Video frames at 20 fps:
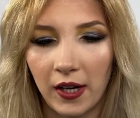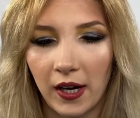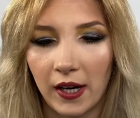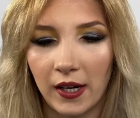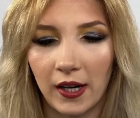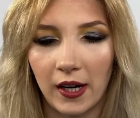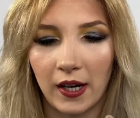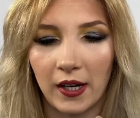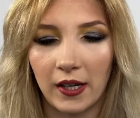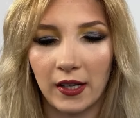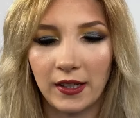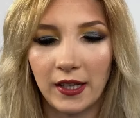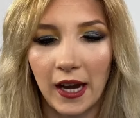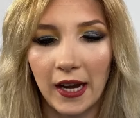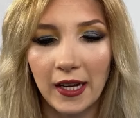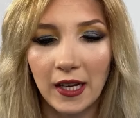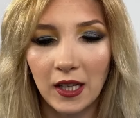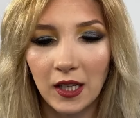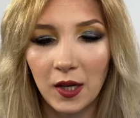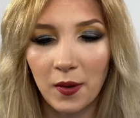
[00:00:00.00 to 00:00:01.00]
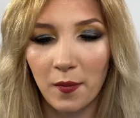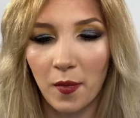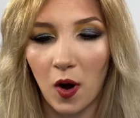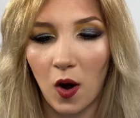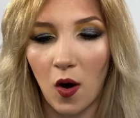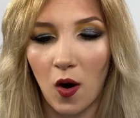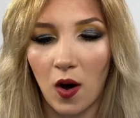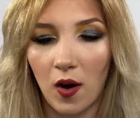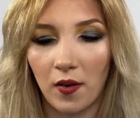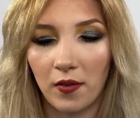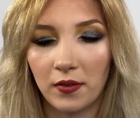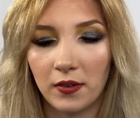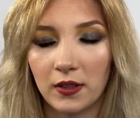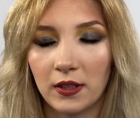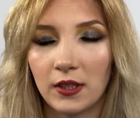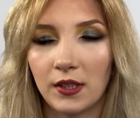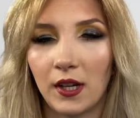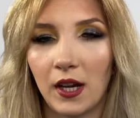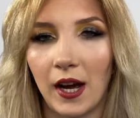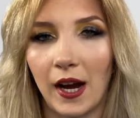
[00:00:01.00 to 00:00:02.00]
And then taking them off,
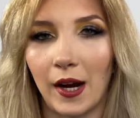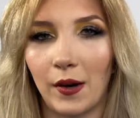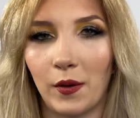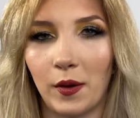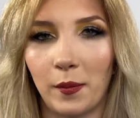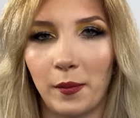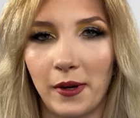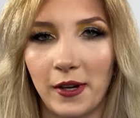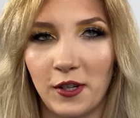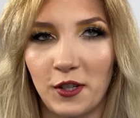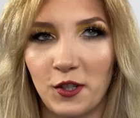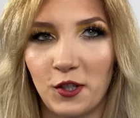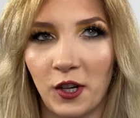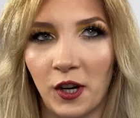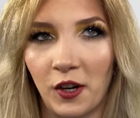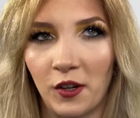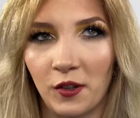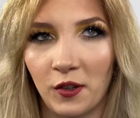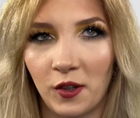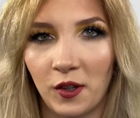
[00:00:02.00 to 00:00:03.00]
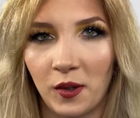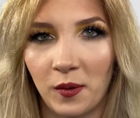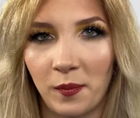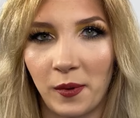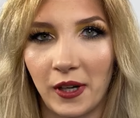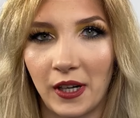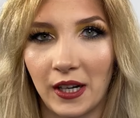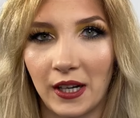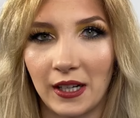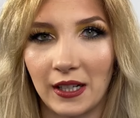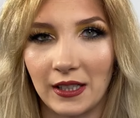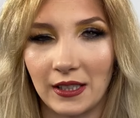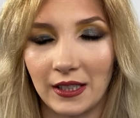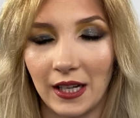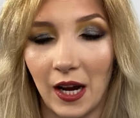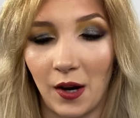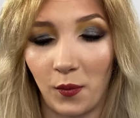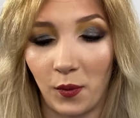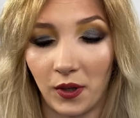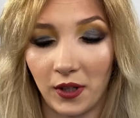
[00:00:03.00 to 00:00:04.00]
I will be gentle, because
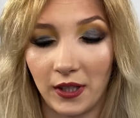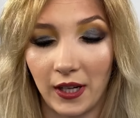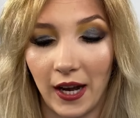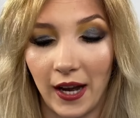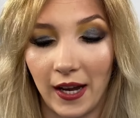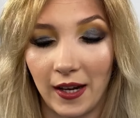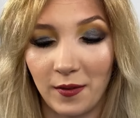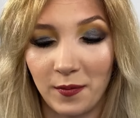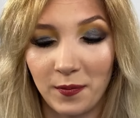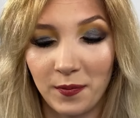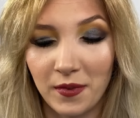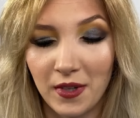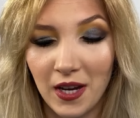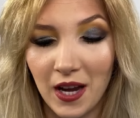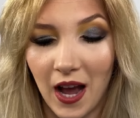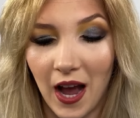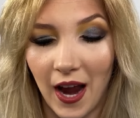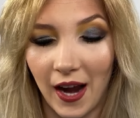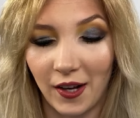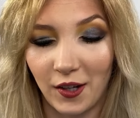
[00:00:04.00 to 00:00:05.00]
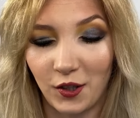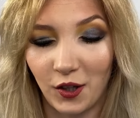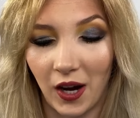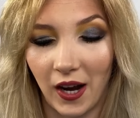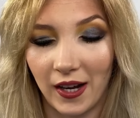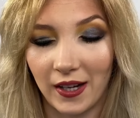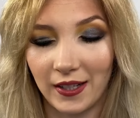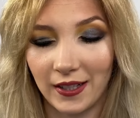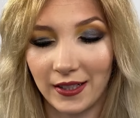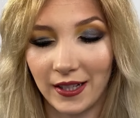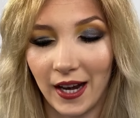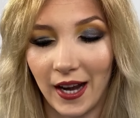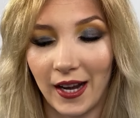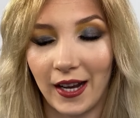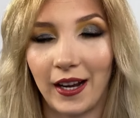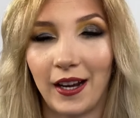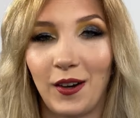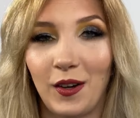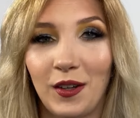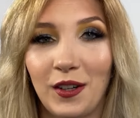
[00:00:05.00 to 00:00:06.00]
I will say I tried
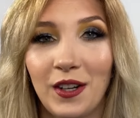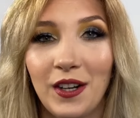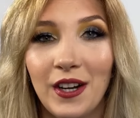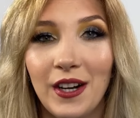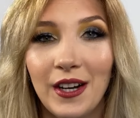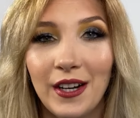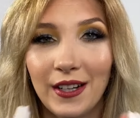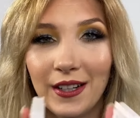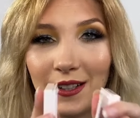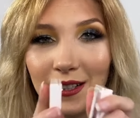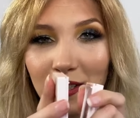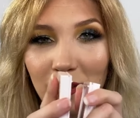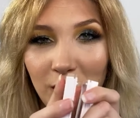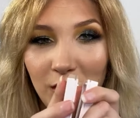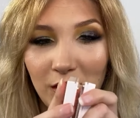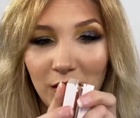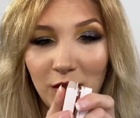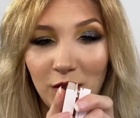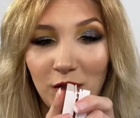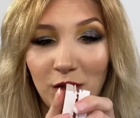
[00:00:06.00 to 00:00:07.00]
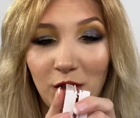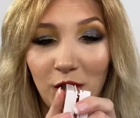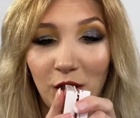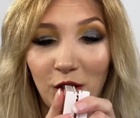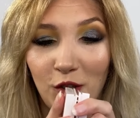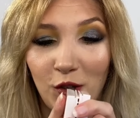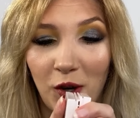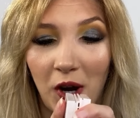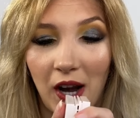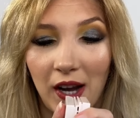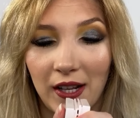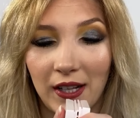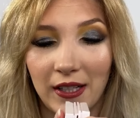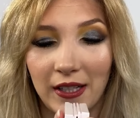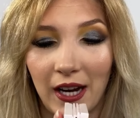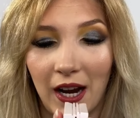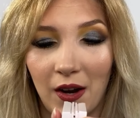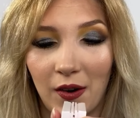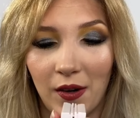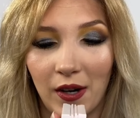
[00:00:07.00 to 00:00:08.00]
to try this
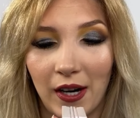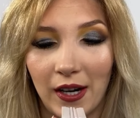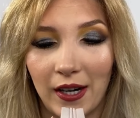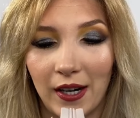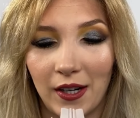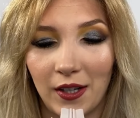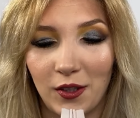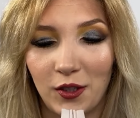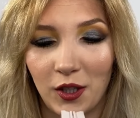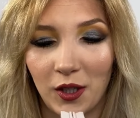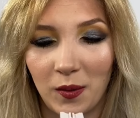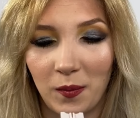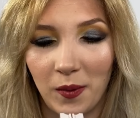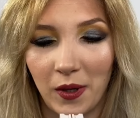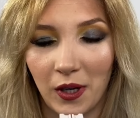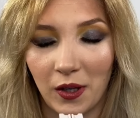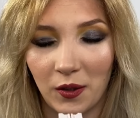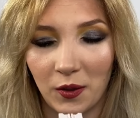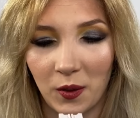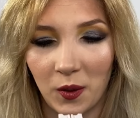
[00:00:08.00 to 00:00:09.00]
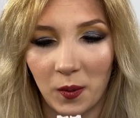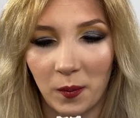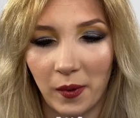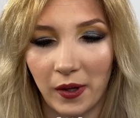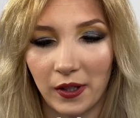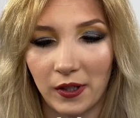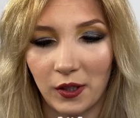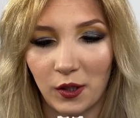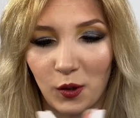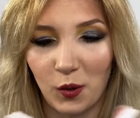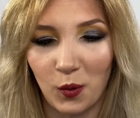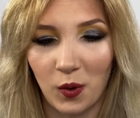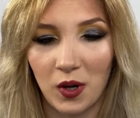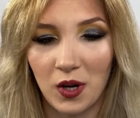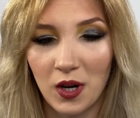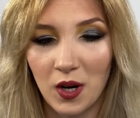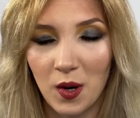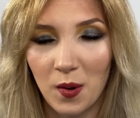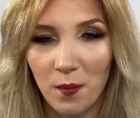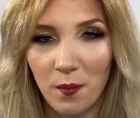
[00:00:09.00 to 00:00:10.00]
out, and it took me a little bit to
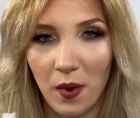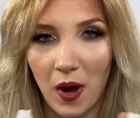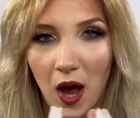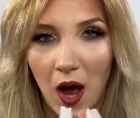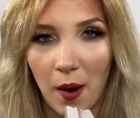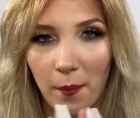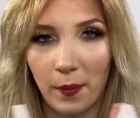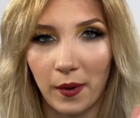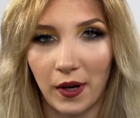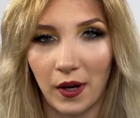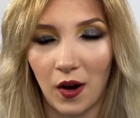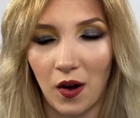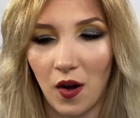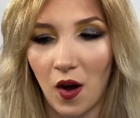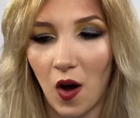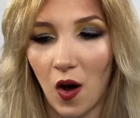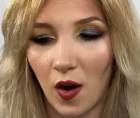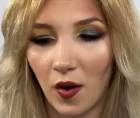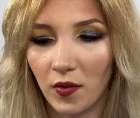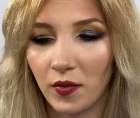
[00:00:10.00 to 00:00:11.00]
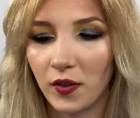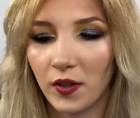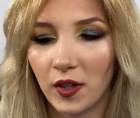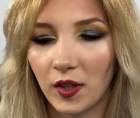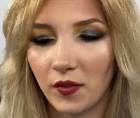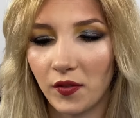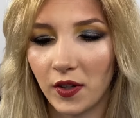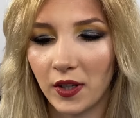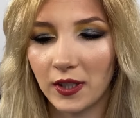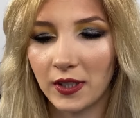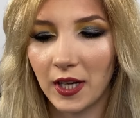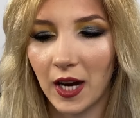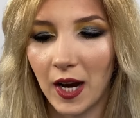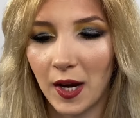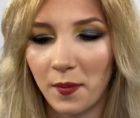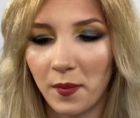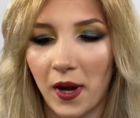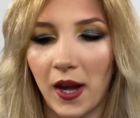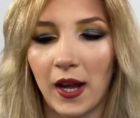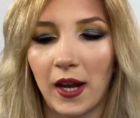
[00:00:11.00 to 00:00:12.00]
pop it off for the first
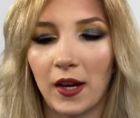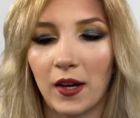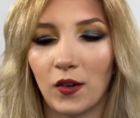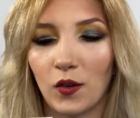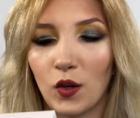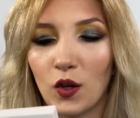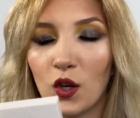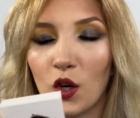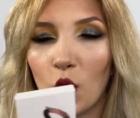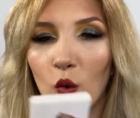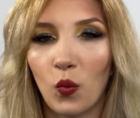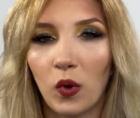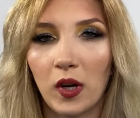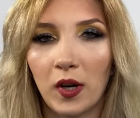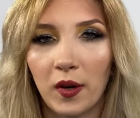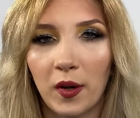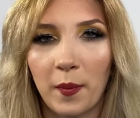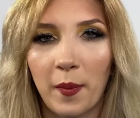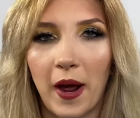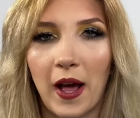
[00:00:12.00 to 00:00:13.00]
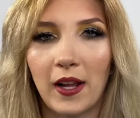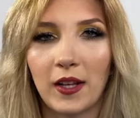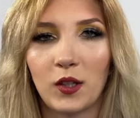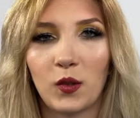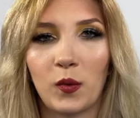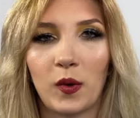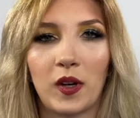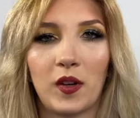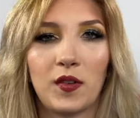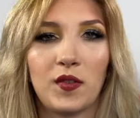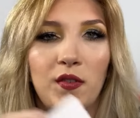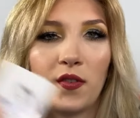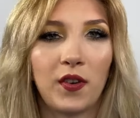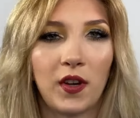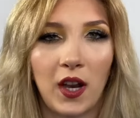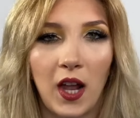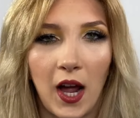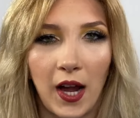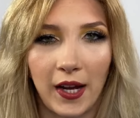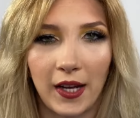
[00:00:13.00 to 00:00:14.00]
time, and one of the palettes went
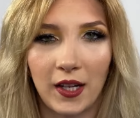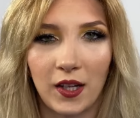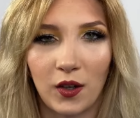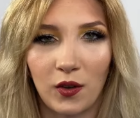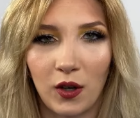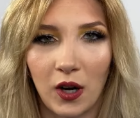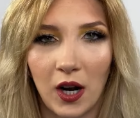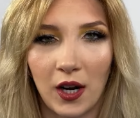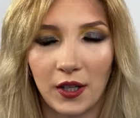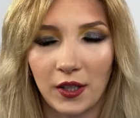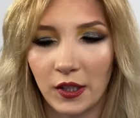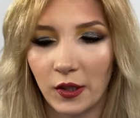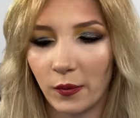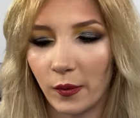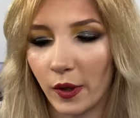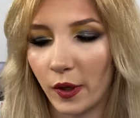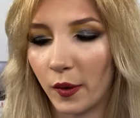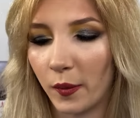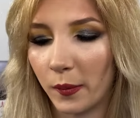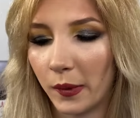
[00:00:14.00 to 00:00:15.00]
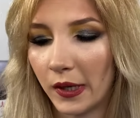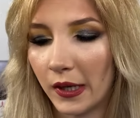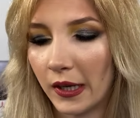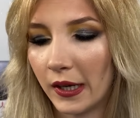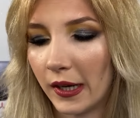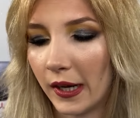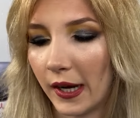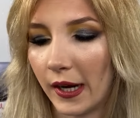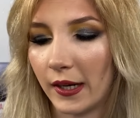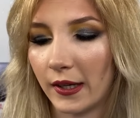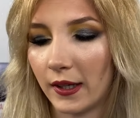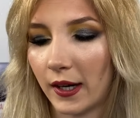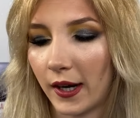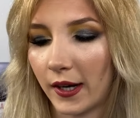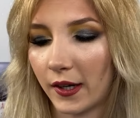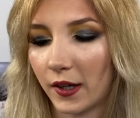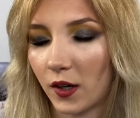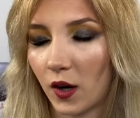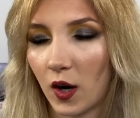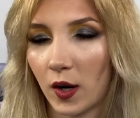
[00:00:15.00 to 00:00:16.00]
flying across the room and
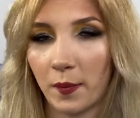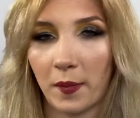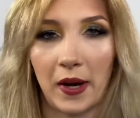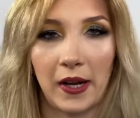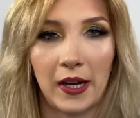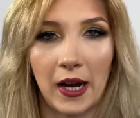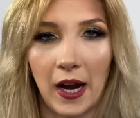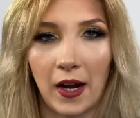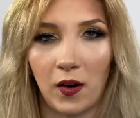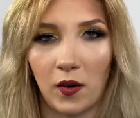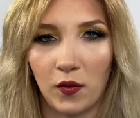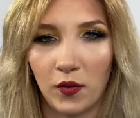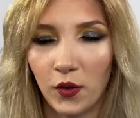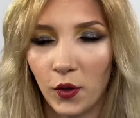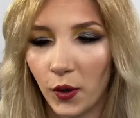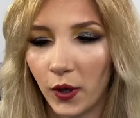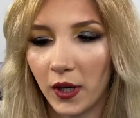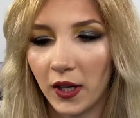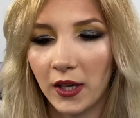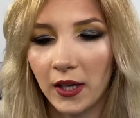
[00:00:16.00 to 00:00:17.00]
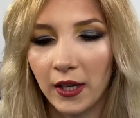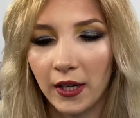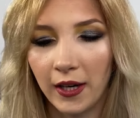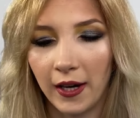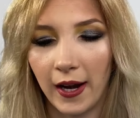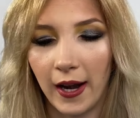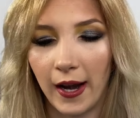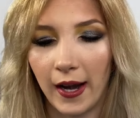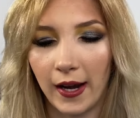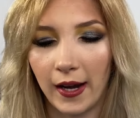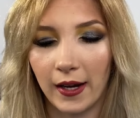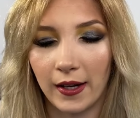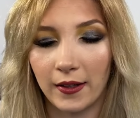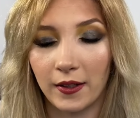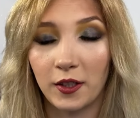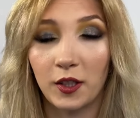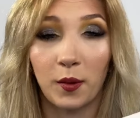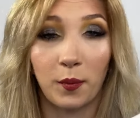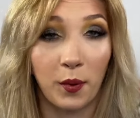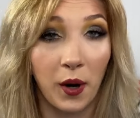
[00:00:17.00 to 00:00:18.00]
landed on my tile floor, and
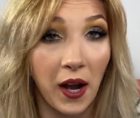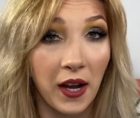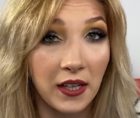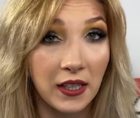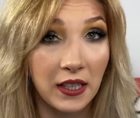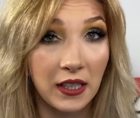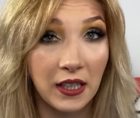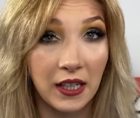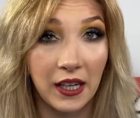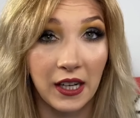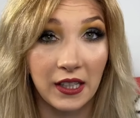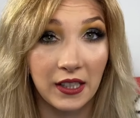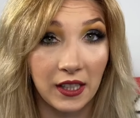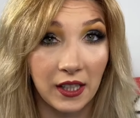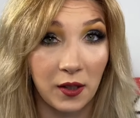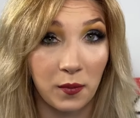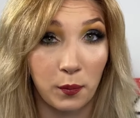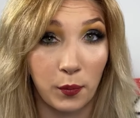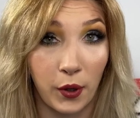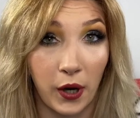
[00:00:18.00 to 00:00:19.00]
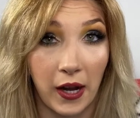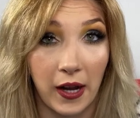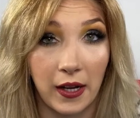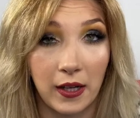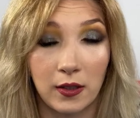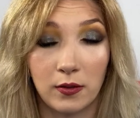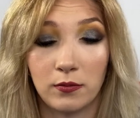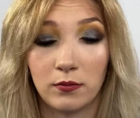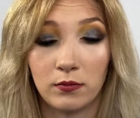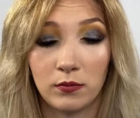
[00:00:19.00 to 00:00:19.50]
surprisingly it didn't break.